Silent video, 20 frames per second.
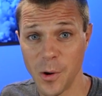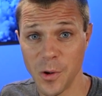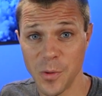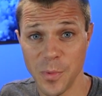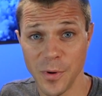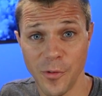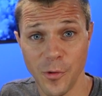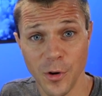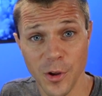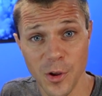with
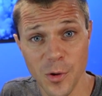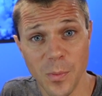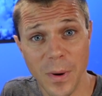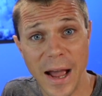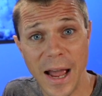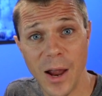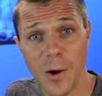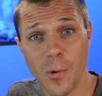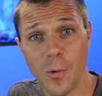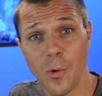Before You
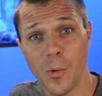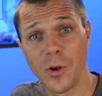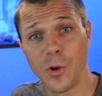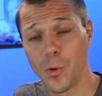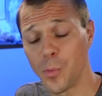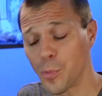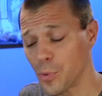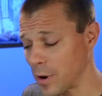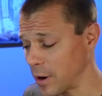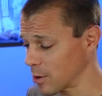Buy, where we
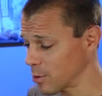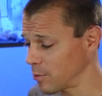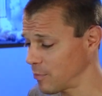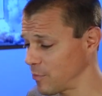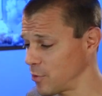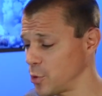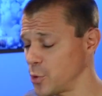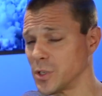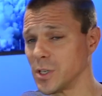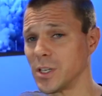do product
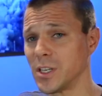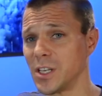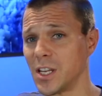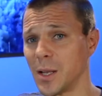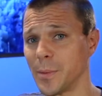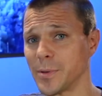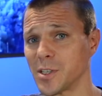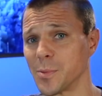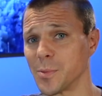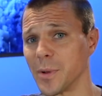reviews and
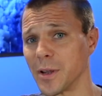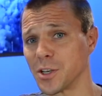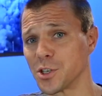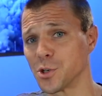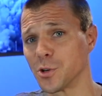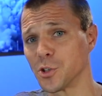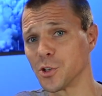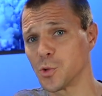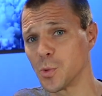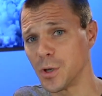tips to make
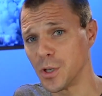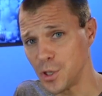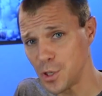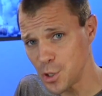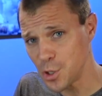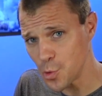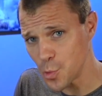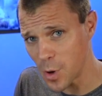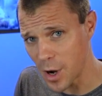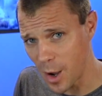sure it's what
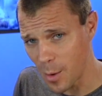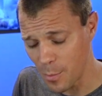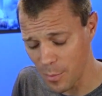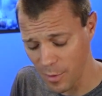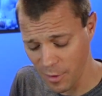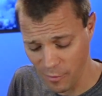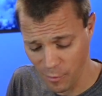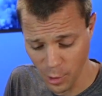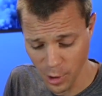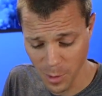you want
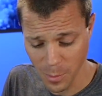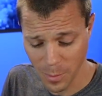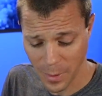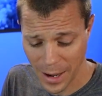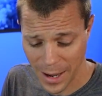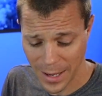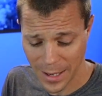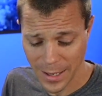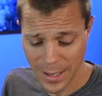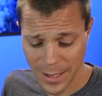before you
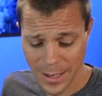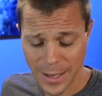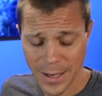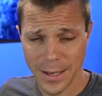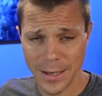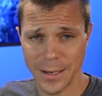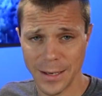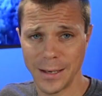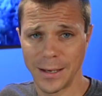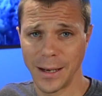buy it.
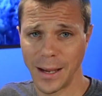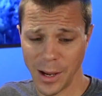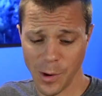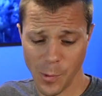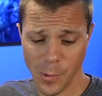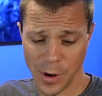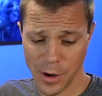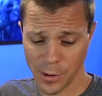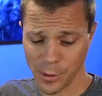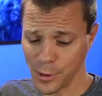And today
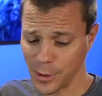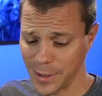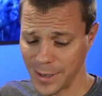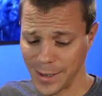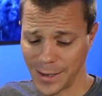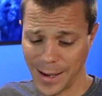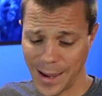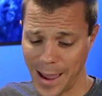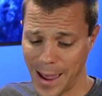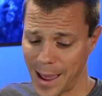we are
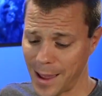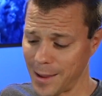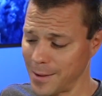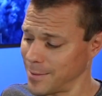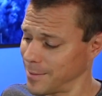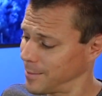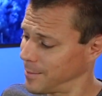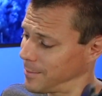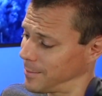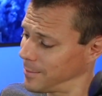looking at
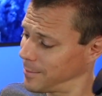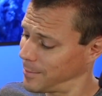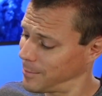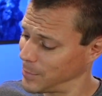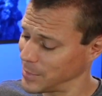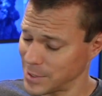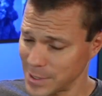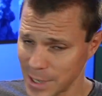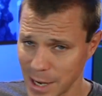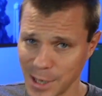
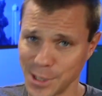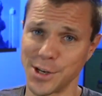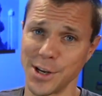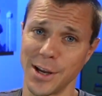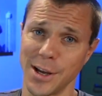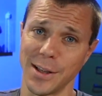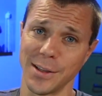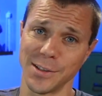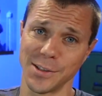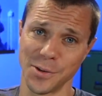massage
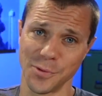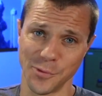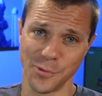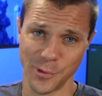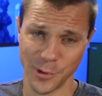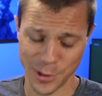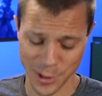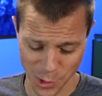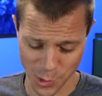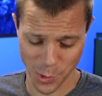guns
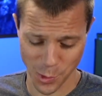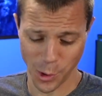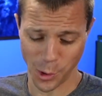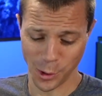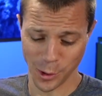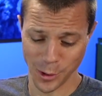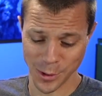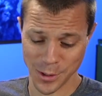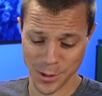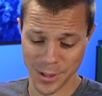versus
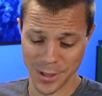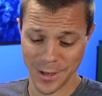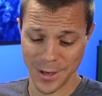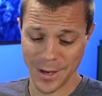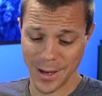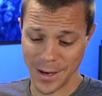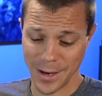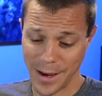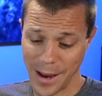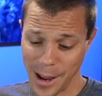rollers.
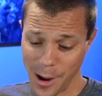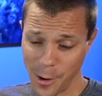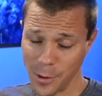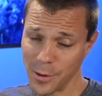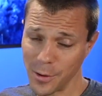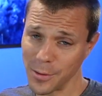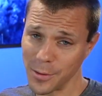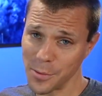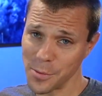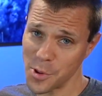
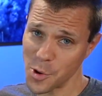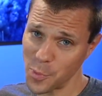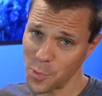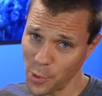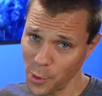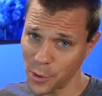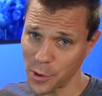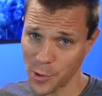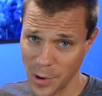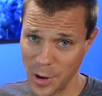Now, they're
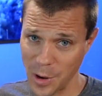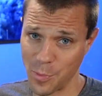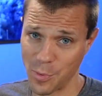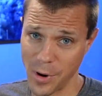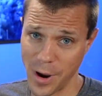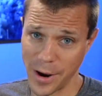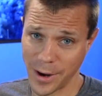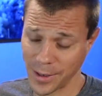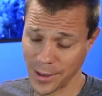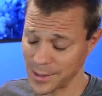both great
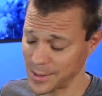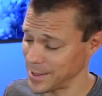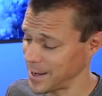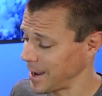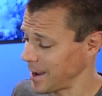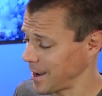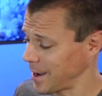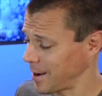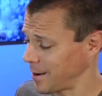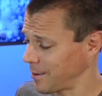products,
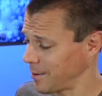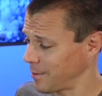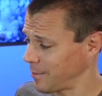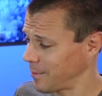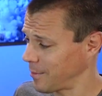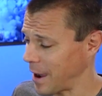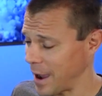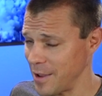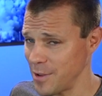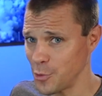and
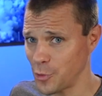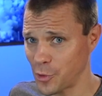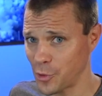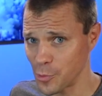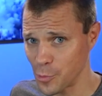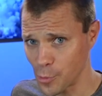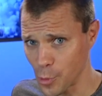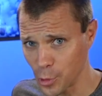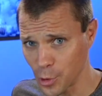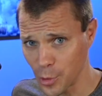I used
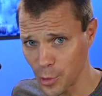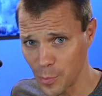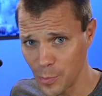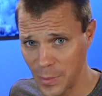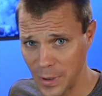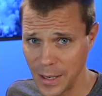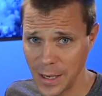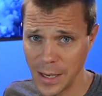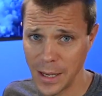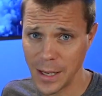a roller
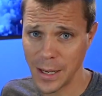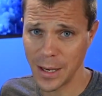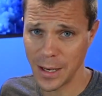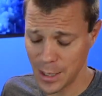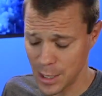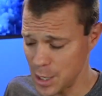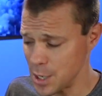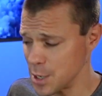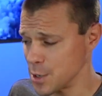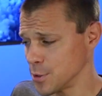many
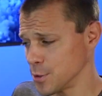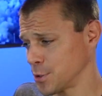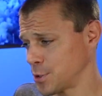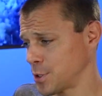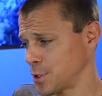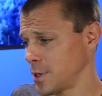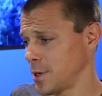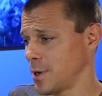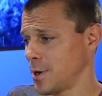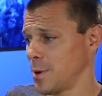
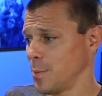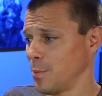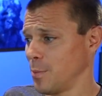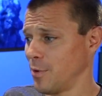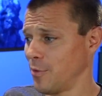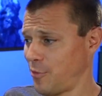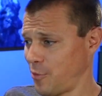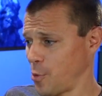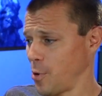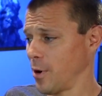years
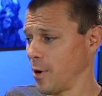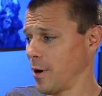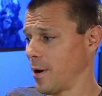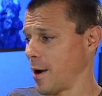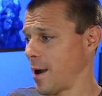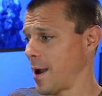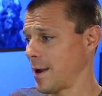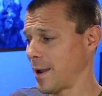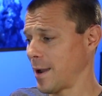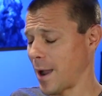
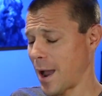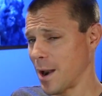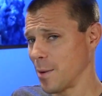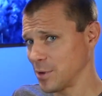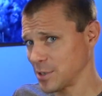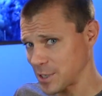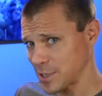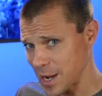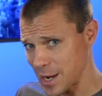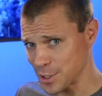before I got a
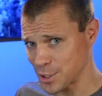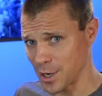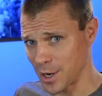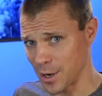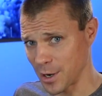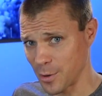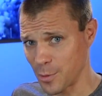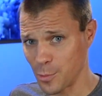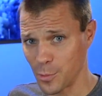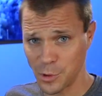massage
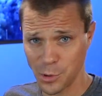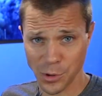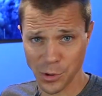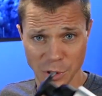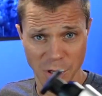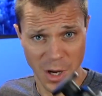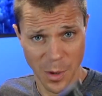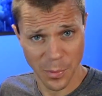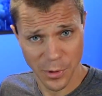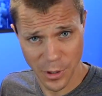gun, which was
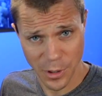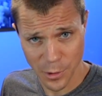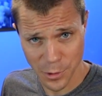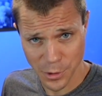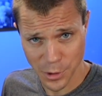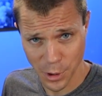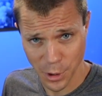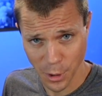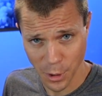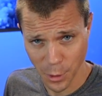a couple
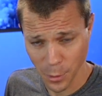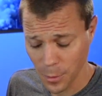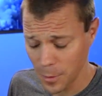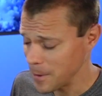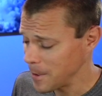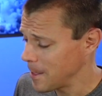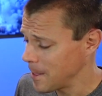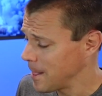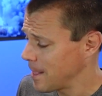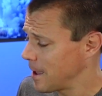years ago.
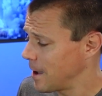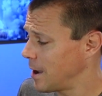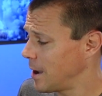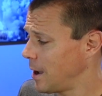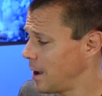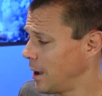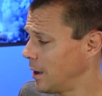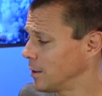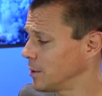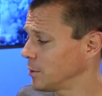
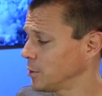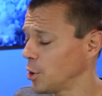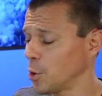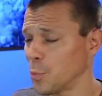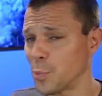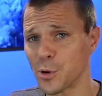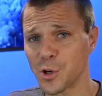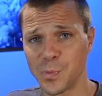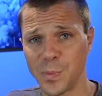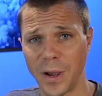
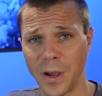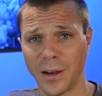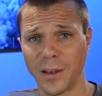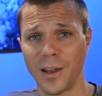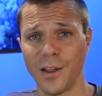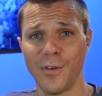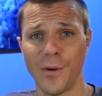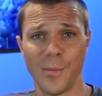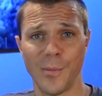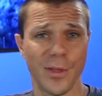Little
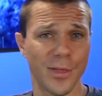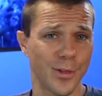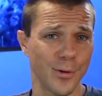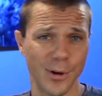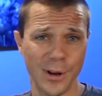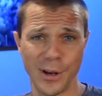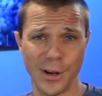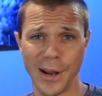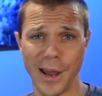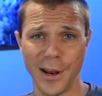perspective, I'm a
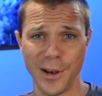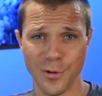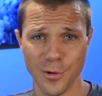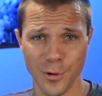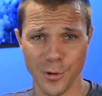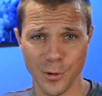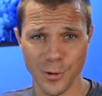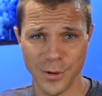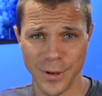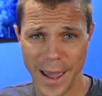
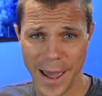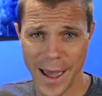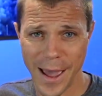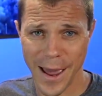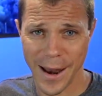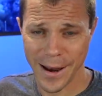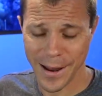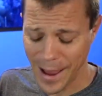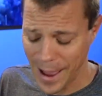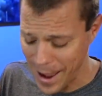39-year-old
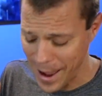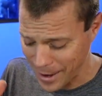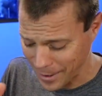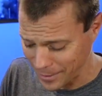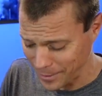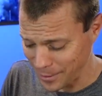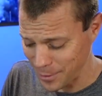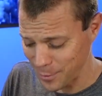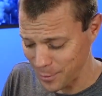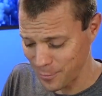dad,
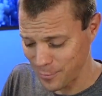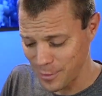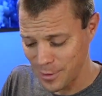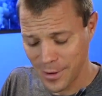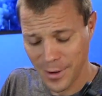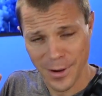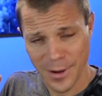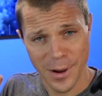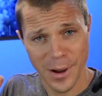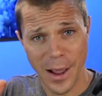active.
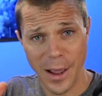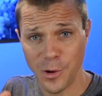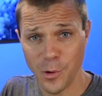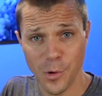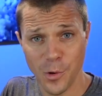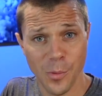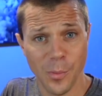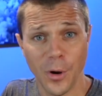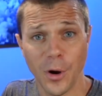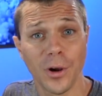I
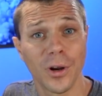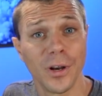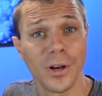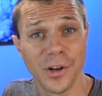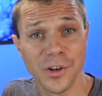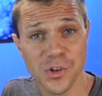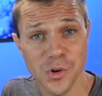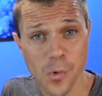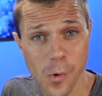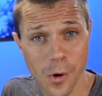do American
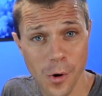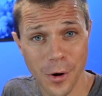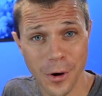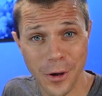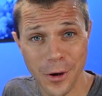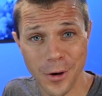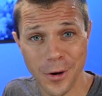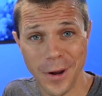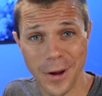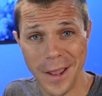Ninja
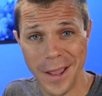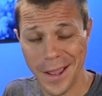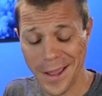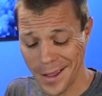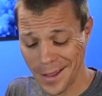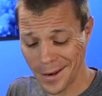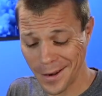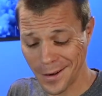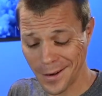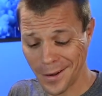Warrior
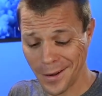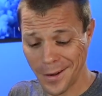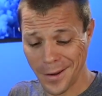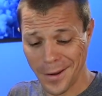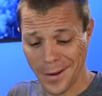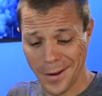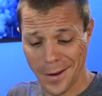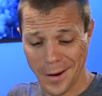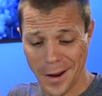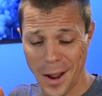and
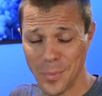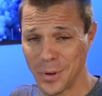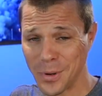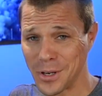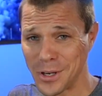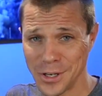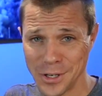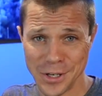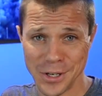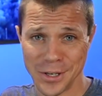
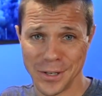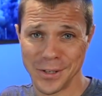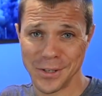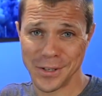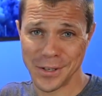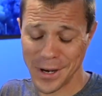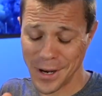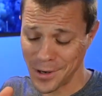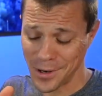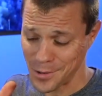
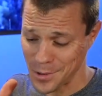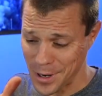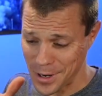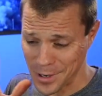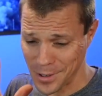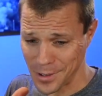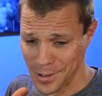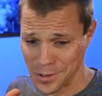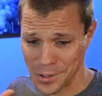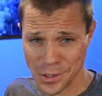competitions, and I try
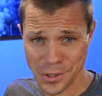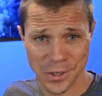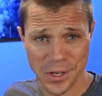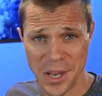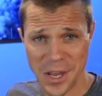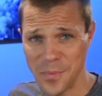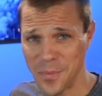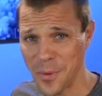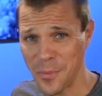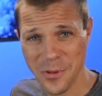to just
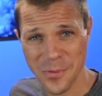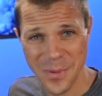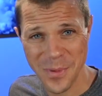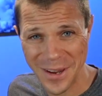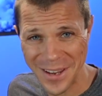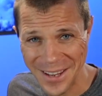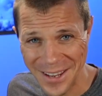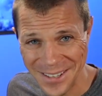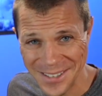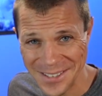keep up with my
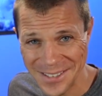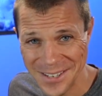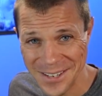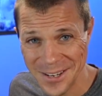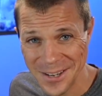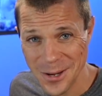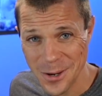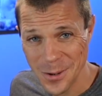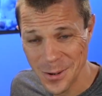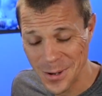kids,
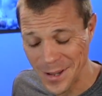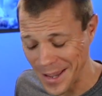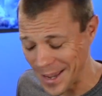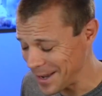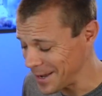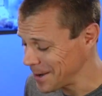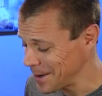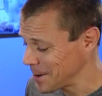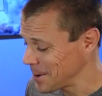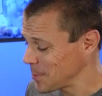
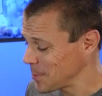okay?